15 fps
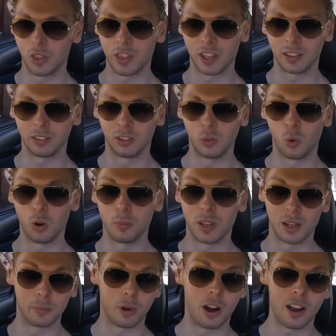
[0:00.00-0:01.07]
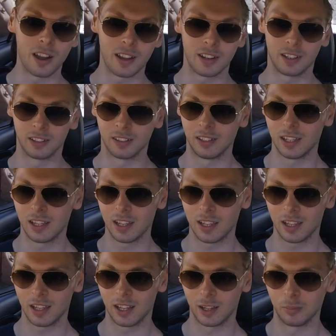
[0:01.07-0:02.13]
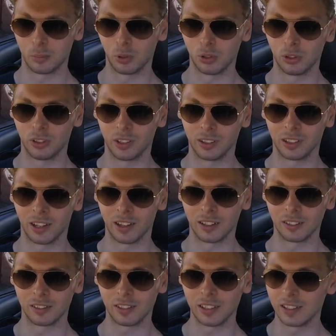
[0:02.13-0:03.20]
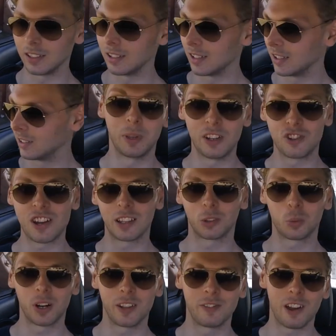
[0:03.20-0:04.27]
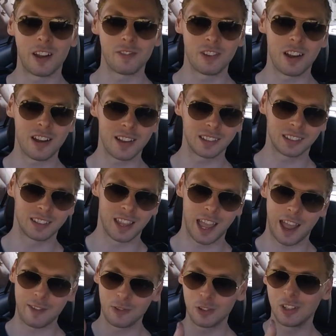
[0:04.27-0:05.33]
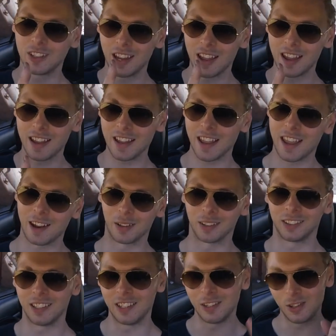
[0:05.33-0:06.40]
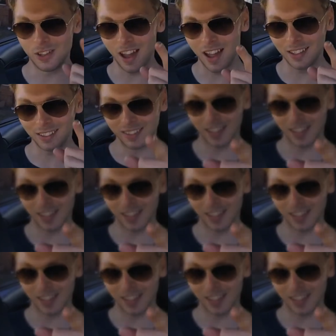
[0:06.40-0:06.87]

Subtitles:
things you want me to buy and put on this car. It's been Jazz25, guys. Have a good day, and I'll see you guys